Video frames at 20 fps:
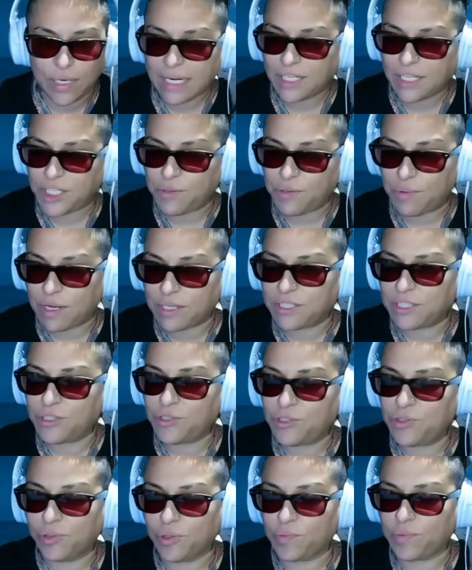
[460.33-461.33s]
wants to
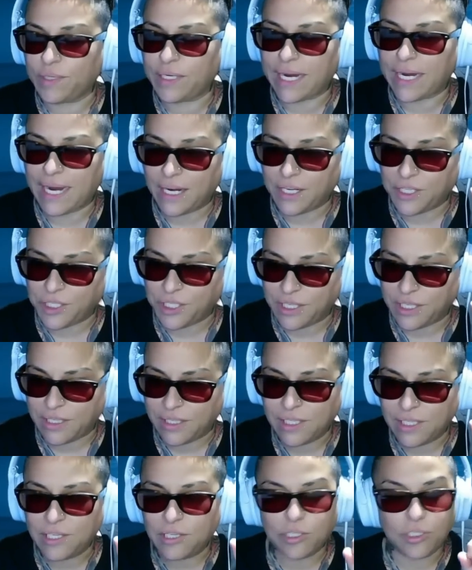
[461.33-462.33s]
do a reaction.
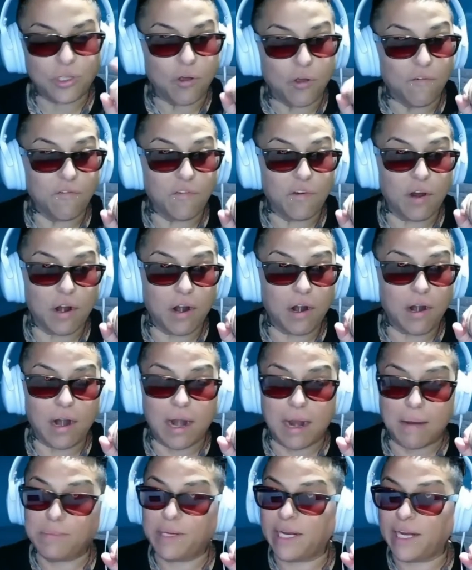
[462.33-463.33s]
So far,
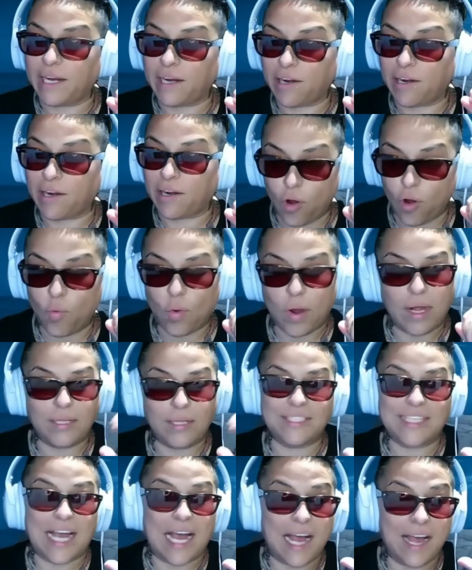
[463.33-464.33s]
I'm getting all 1s.
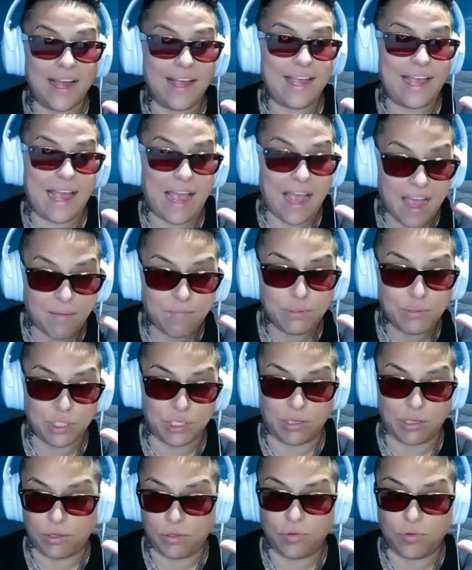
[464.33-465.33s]
I
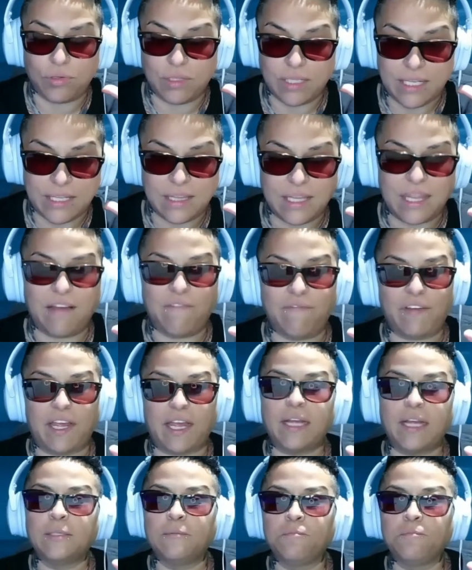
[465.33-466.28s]
absolutely love it.